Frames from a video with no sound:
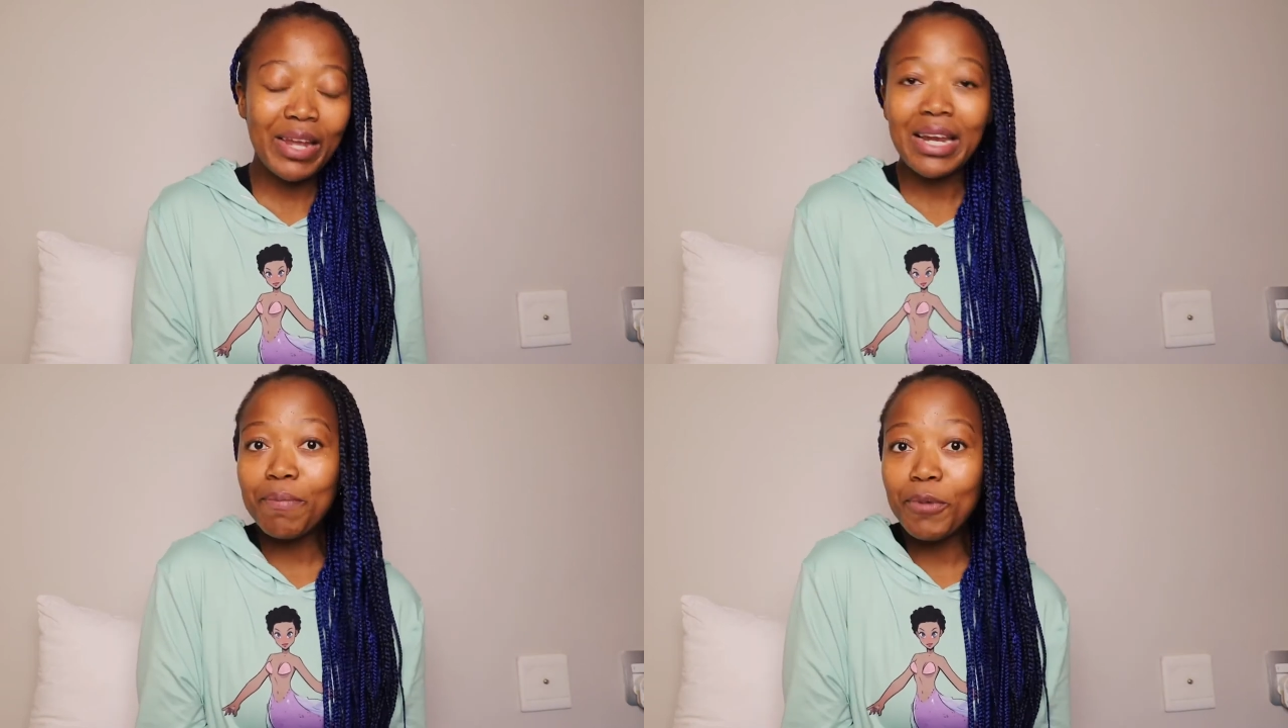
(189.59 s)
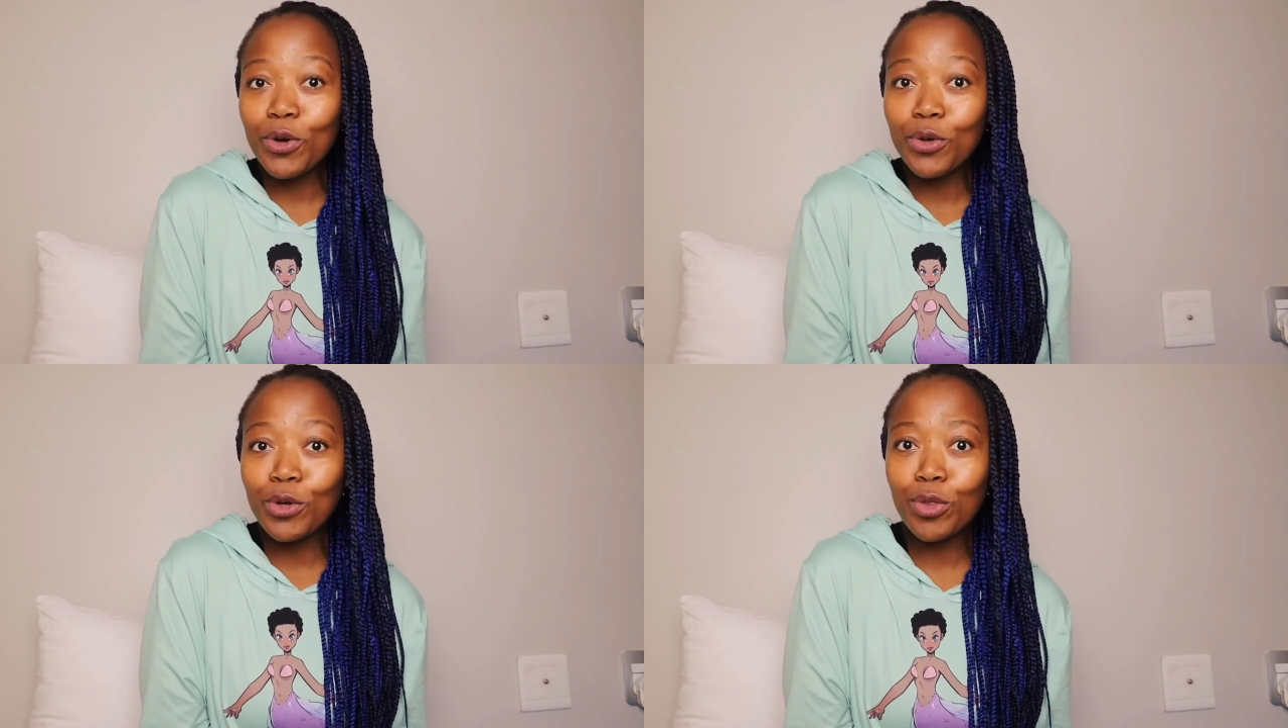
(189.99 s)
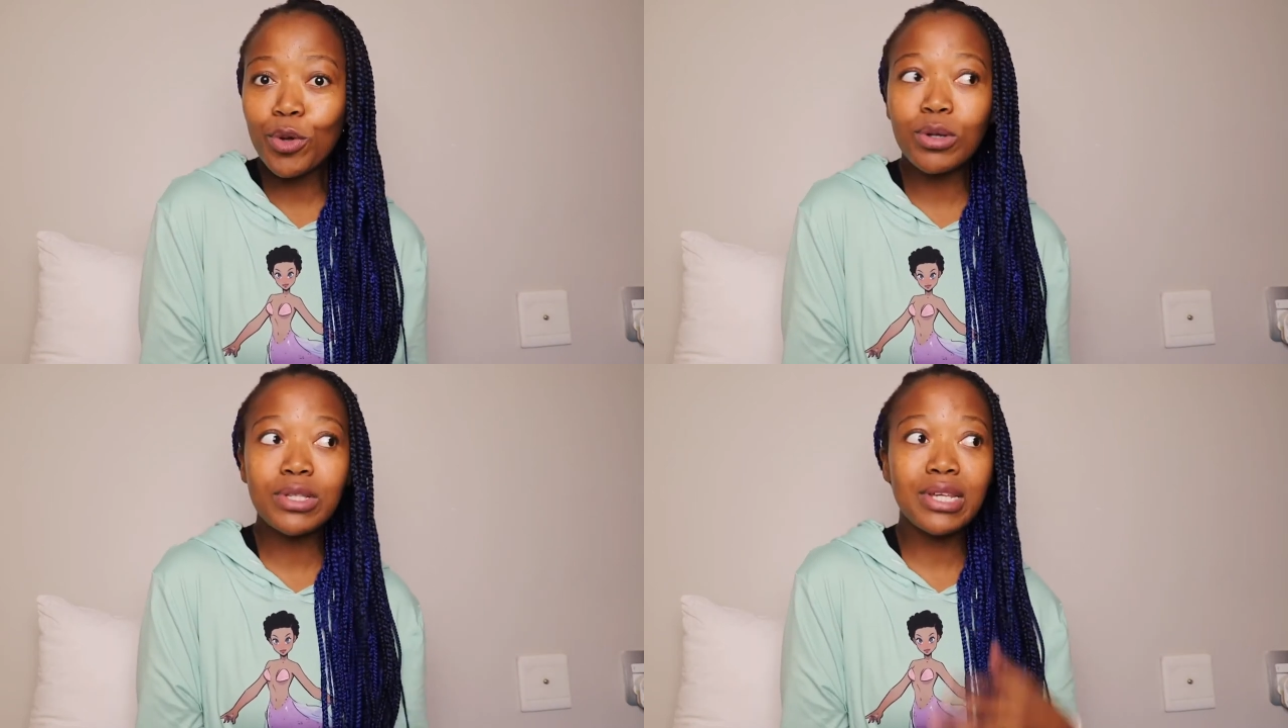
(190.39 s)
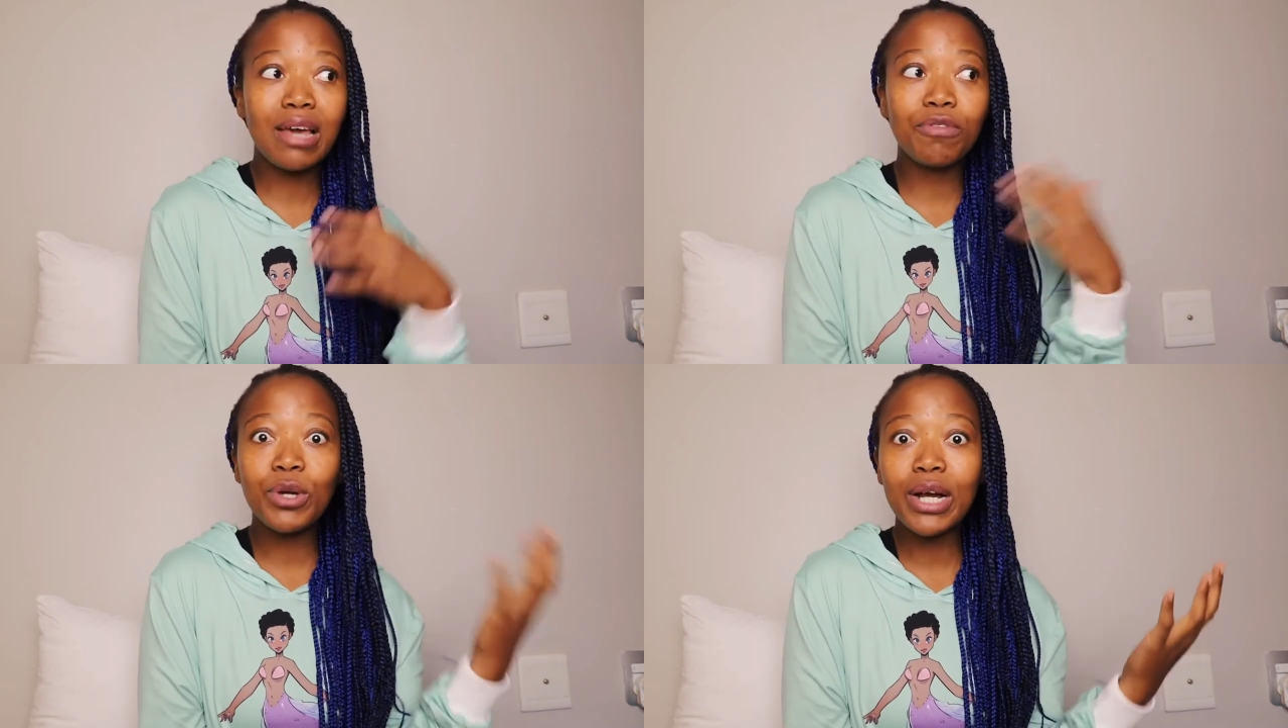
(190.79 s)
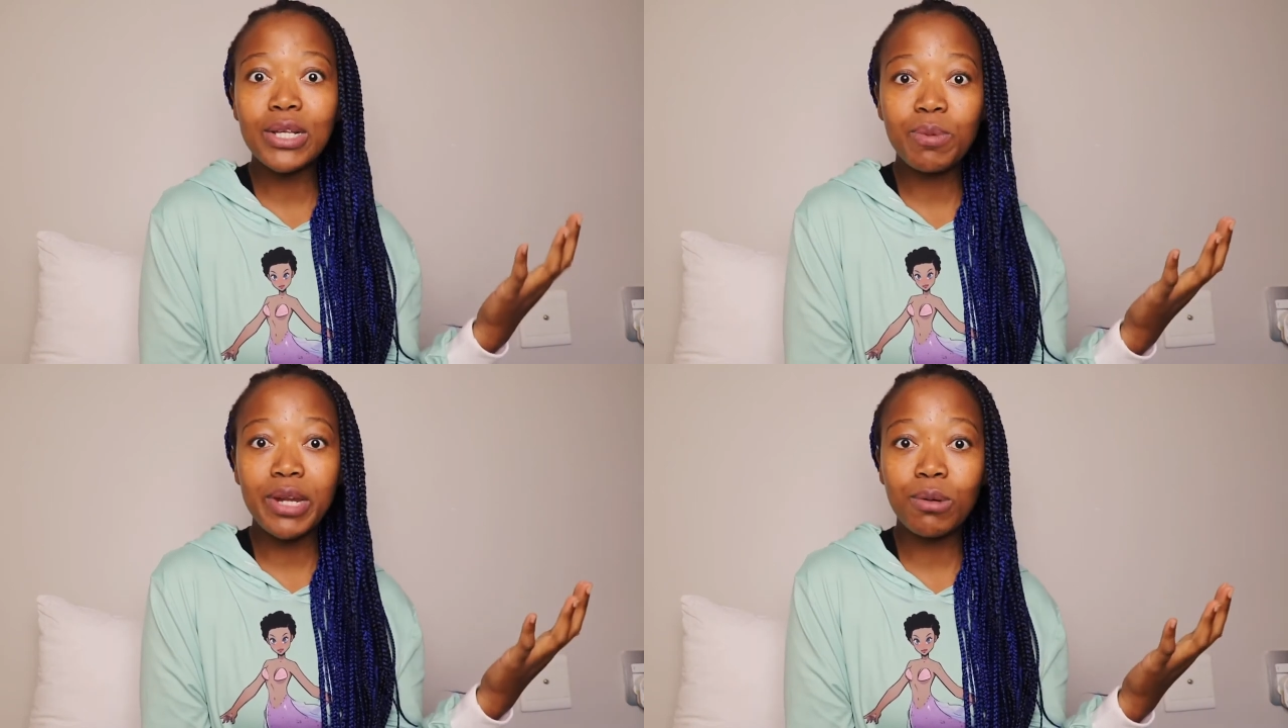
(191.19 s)
and let me know your thoughts have you
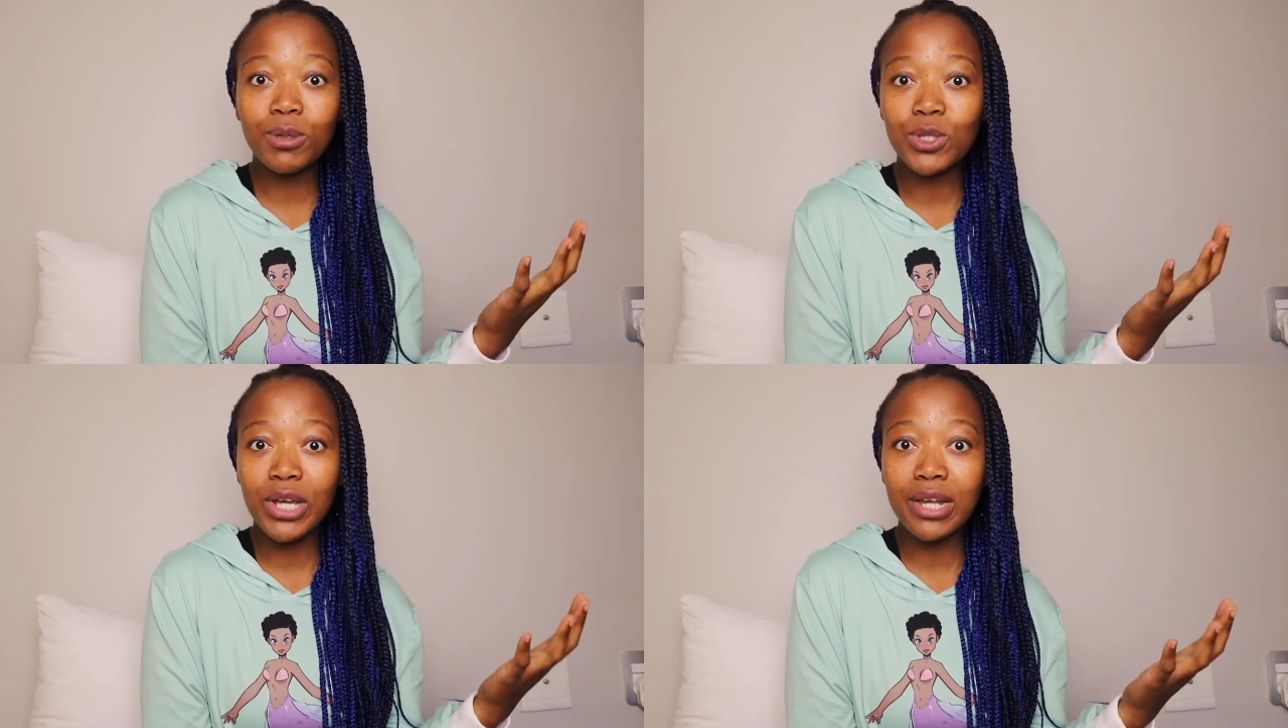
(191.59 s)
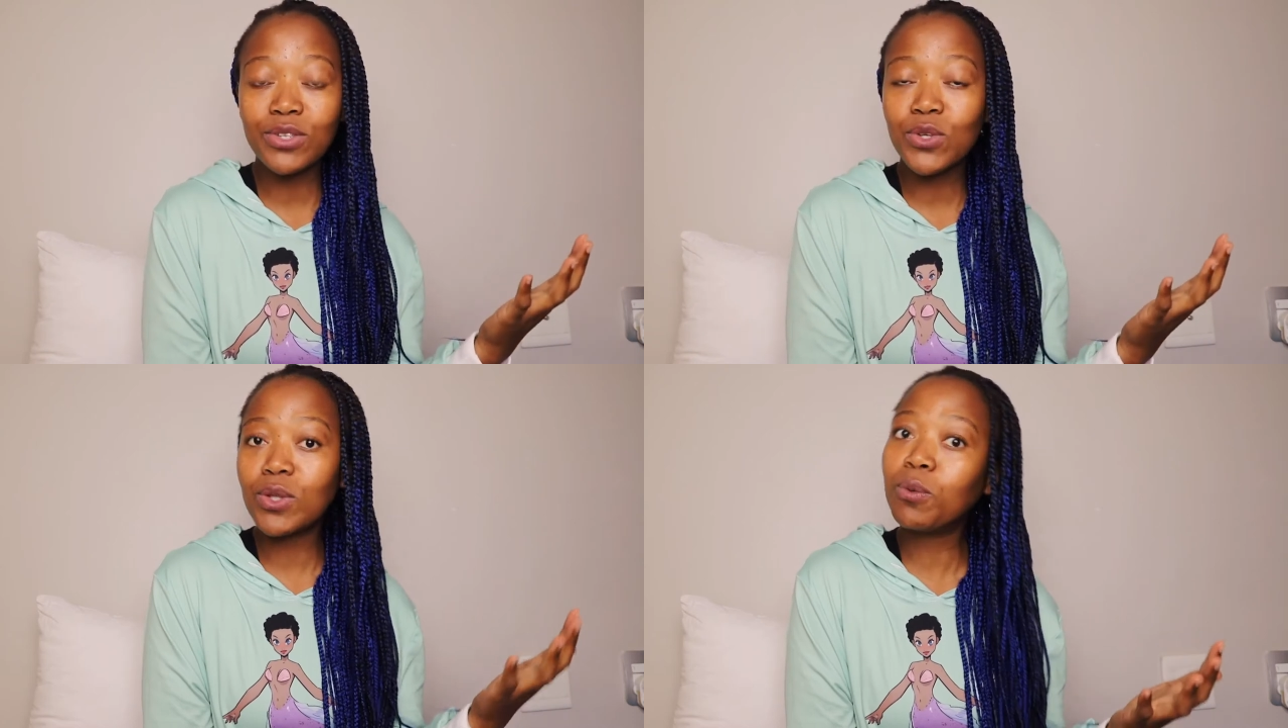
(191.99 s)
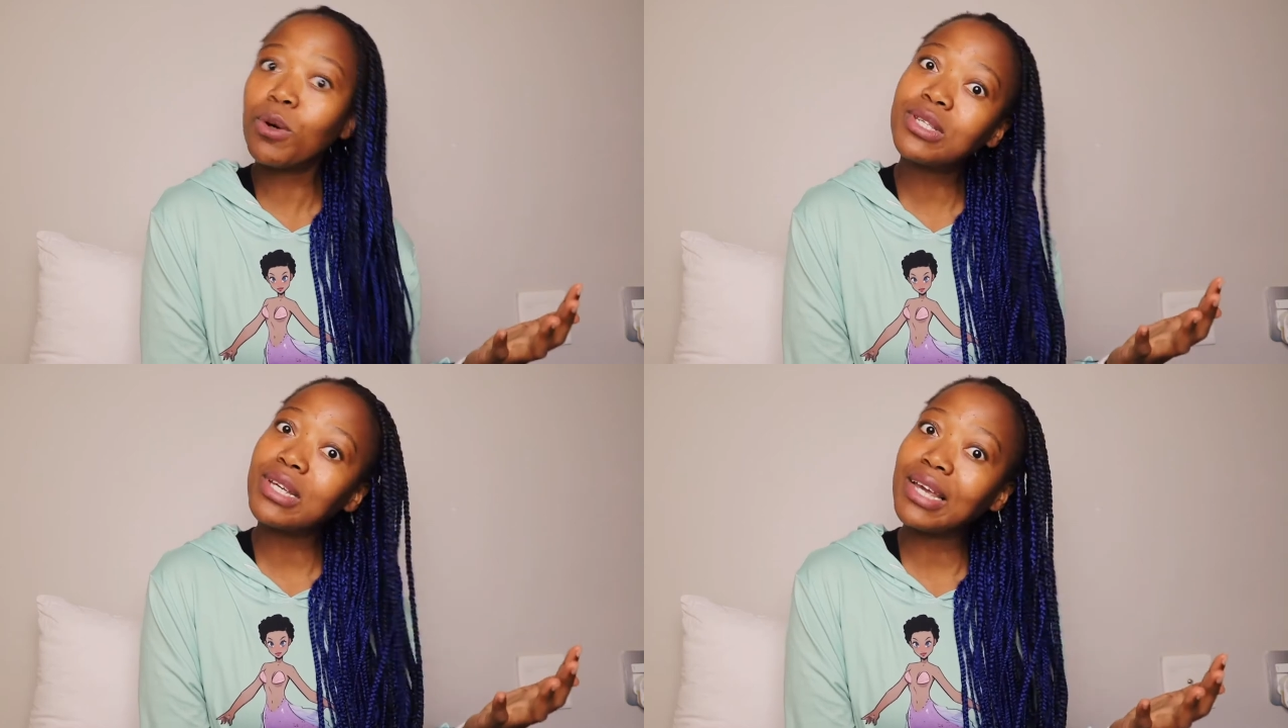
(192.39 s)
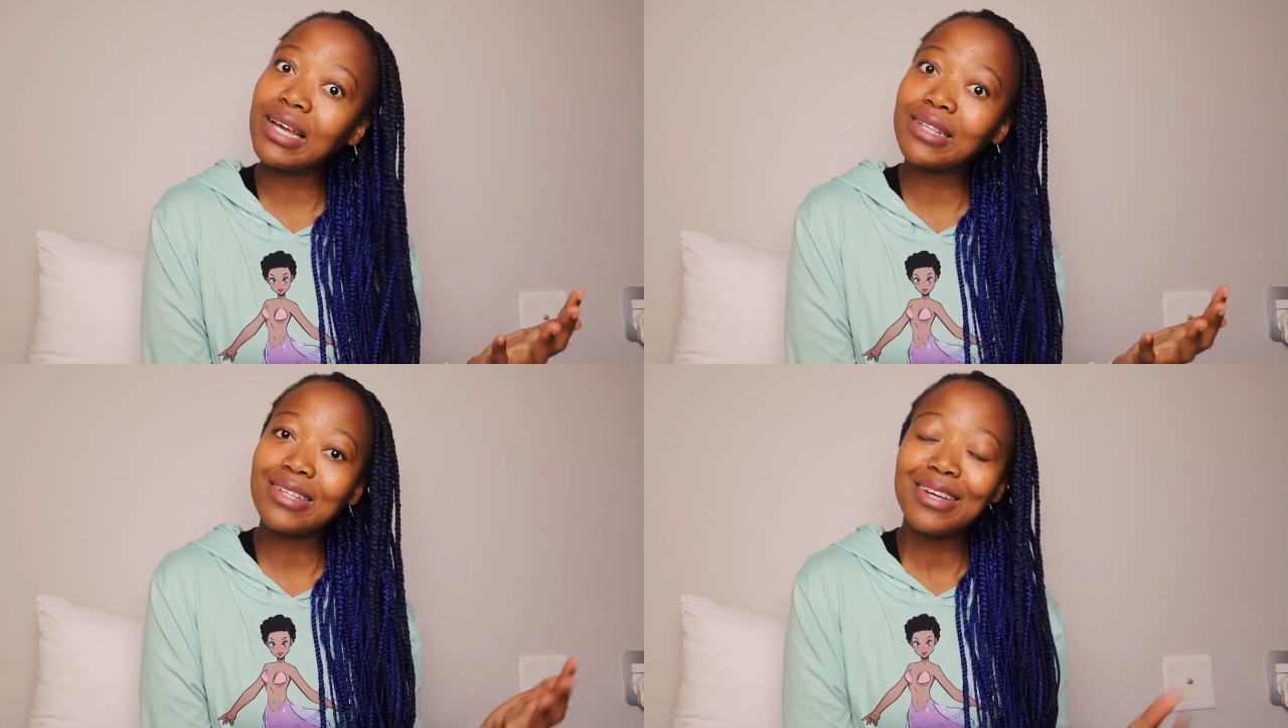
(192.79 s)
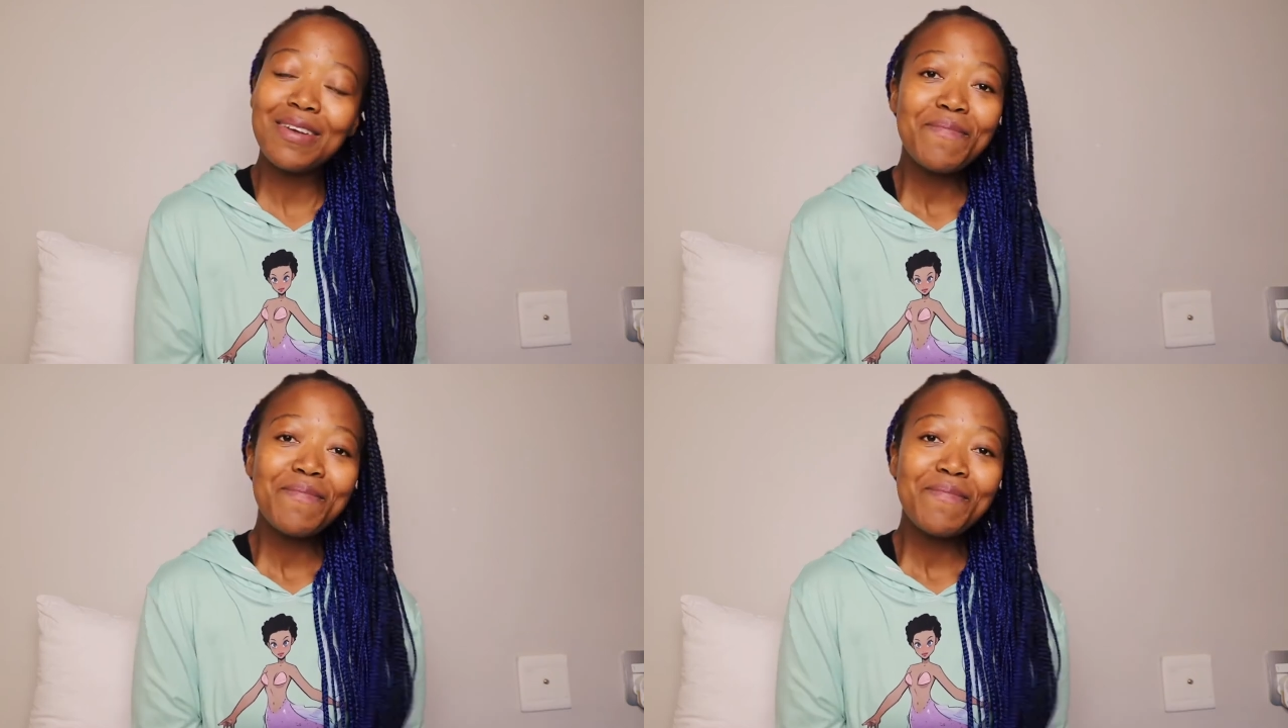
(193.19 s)
guys been able to get into the water yet